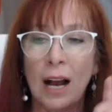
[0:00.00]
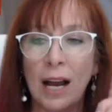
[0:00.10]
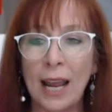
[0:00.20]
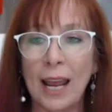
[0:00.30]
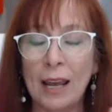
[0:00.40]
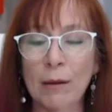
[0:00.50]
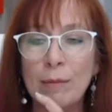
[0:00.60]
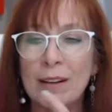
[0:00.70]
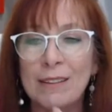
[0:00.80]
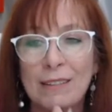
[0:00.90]
I
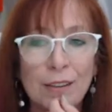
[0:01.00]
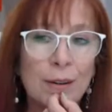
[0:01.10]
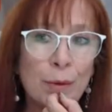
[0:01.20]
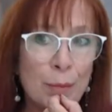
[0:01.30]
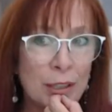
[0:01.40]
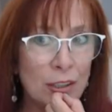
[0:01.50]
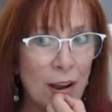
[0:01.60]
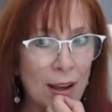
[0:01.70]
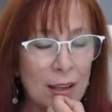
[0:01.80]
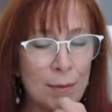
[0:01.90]
am considering, we've been
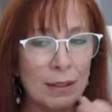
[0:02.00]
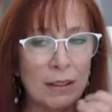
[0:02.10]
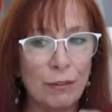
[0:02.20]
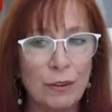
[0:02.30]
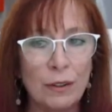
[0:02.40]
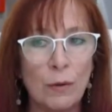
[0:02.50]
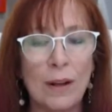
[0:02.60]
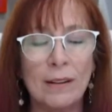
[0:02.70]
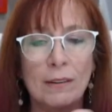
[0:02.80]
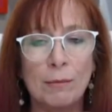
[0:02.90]
talking about this for a little while,